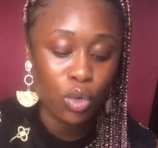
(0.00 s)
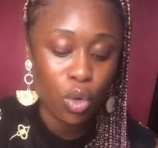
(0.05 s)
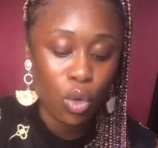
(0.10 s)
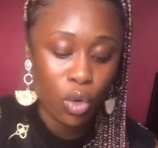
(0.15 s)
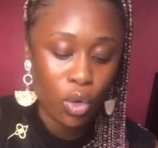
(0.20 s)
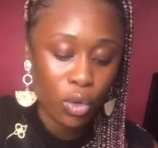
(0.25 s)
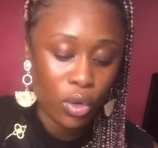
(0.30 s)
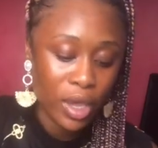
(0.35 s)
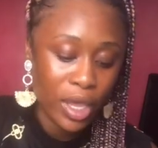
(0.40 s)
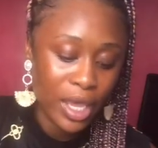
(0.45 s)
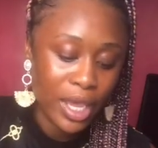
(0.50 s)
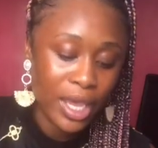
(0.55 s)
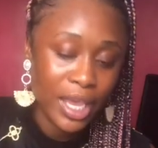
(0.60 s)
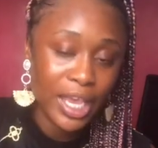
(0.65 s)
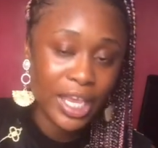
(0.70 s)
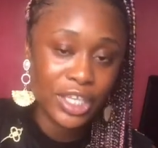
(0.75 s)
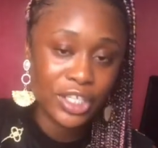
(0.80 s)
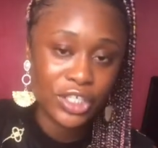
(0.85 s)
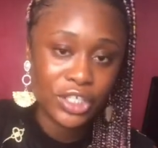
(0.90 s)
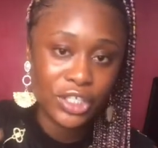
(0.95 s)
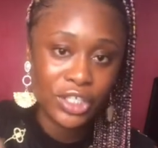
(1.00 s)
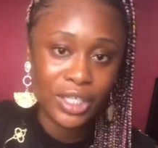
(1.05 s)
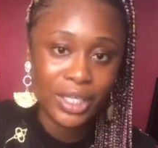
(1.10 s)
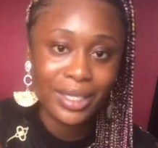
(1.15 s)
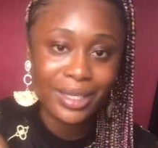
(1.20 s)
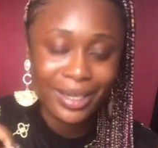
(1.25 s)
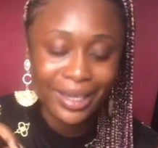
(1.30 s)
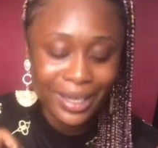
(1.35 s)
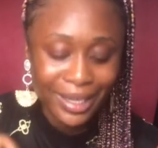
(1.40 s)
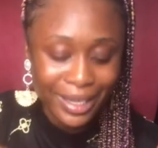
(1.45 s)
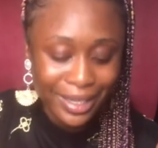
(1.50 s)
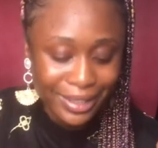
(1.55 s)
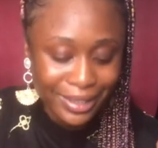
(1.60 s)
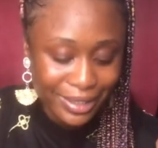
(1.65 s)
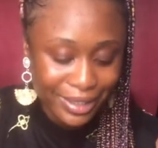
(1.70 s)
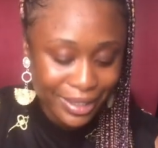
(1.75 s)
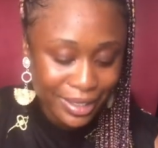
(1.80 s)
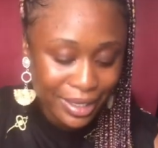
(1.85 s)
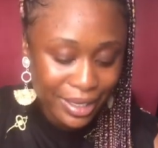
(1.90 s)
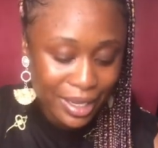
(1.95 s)
or a
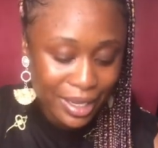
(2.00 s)
shilled